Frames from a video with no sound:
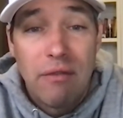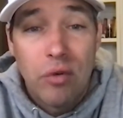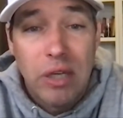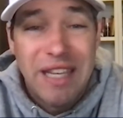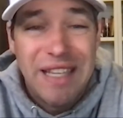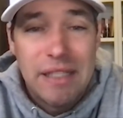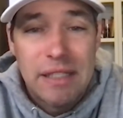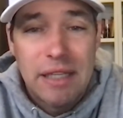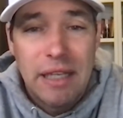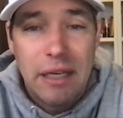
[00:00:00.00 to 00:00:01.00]
for
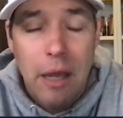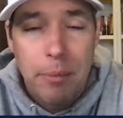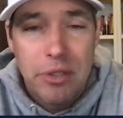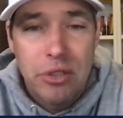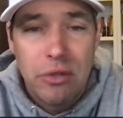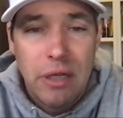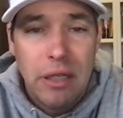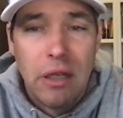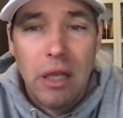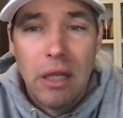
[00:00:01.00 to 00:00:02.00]
kids to get an
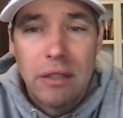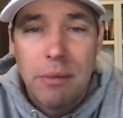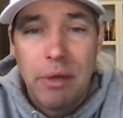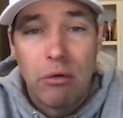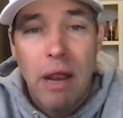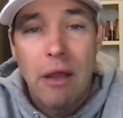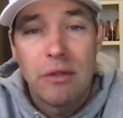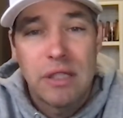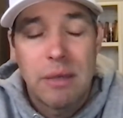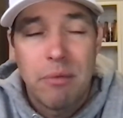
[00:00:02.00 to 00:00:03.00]
opportunity to be
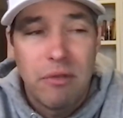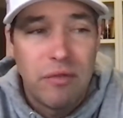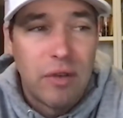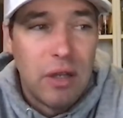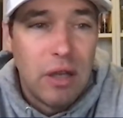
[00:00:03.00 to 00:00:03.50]
around some of